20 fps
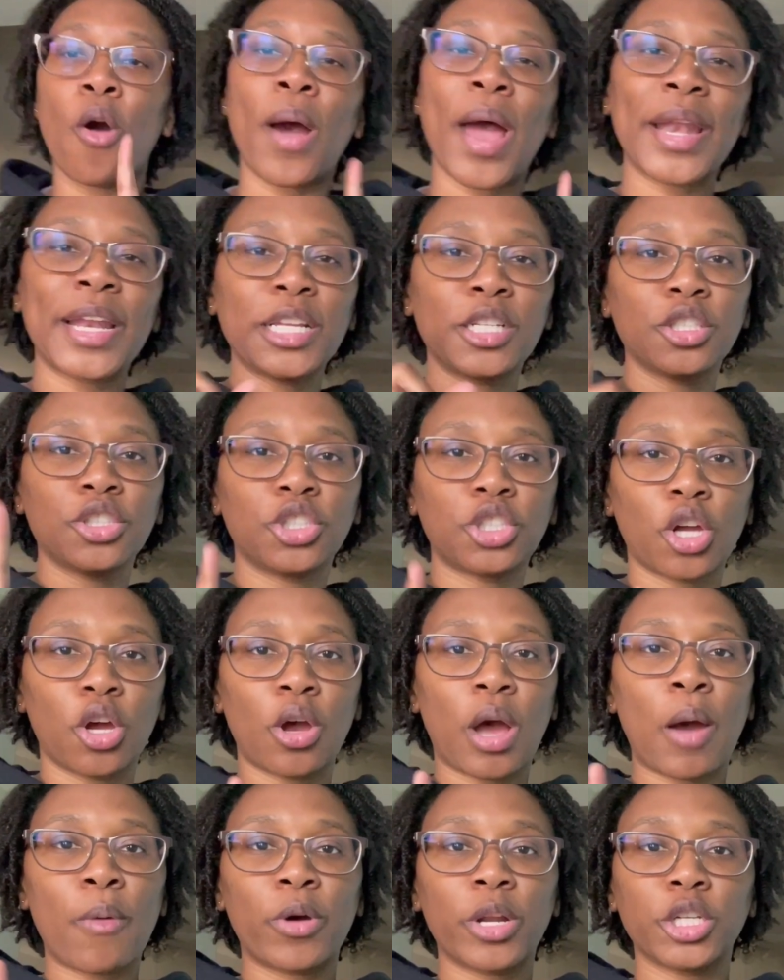I need to show,
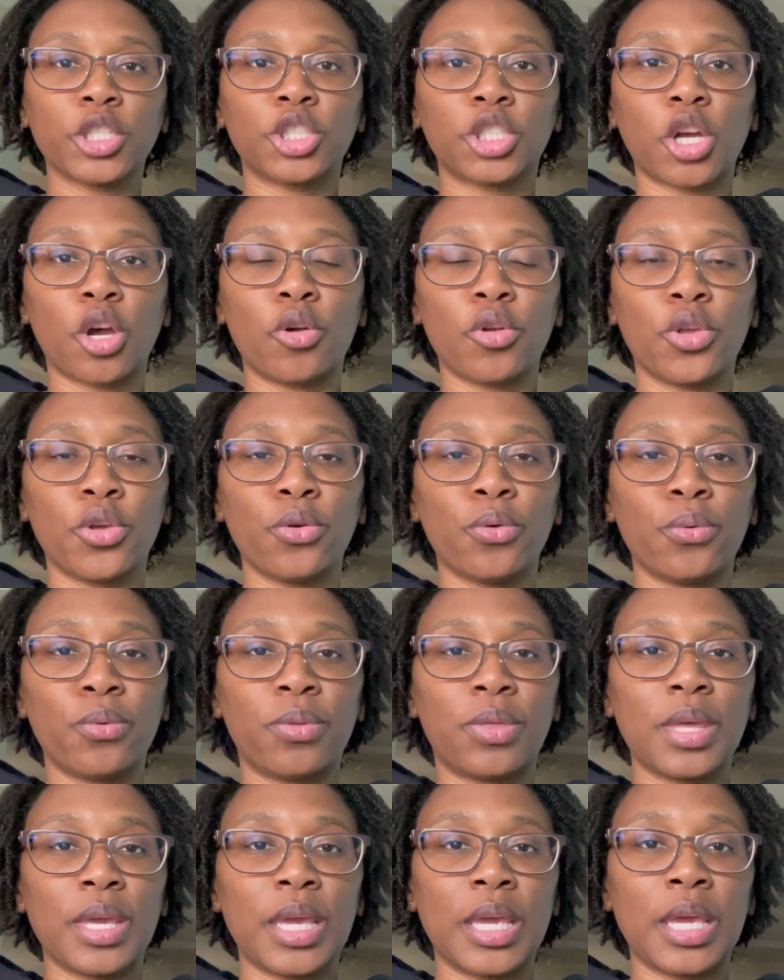I want to show you
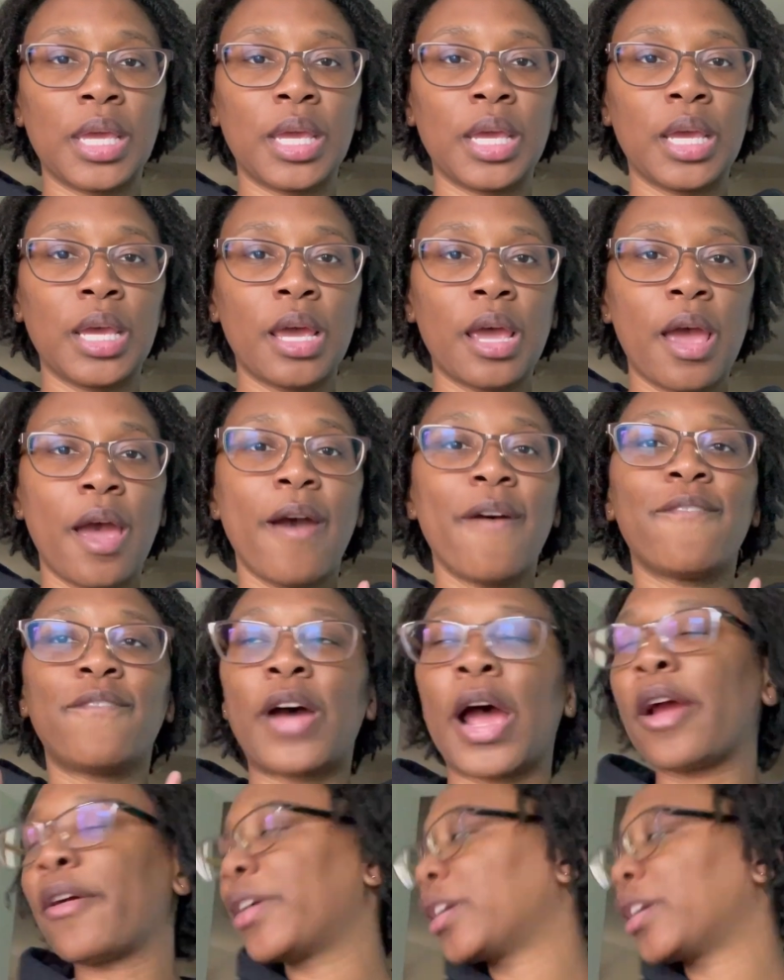the fire